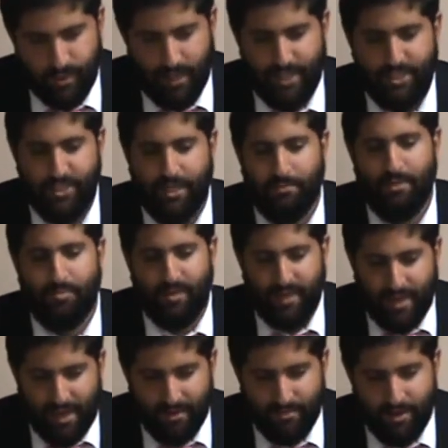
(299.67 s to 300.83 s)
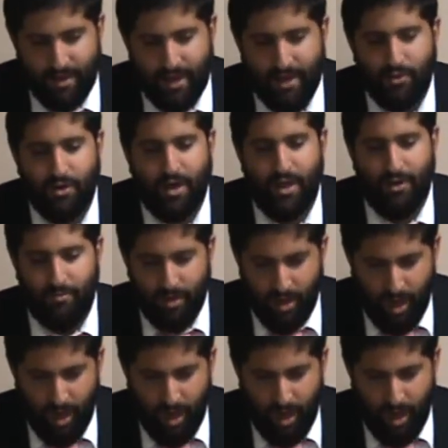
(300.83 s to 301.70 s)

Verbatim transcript: asher mipihem anachnu chayim.